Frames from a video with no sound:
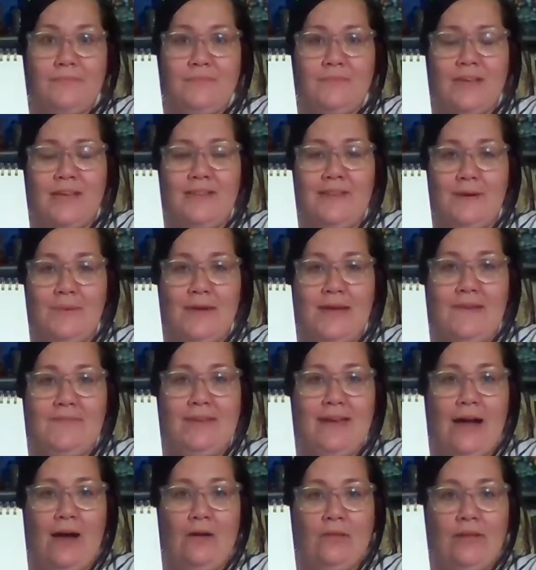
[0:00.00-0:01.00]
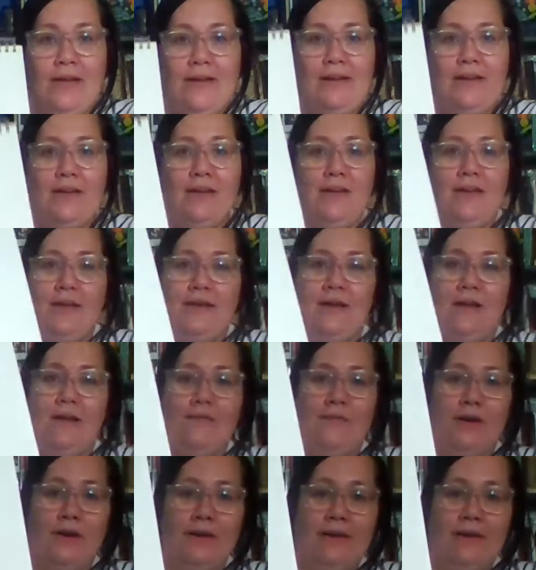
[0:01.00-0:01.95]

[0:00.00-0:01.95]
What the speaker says: And there we have the outline of our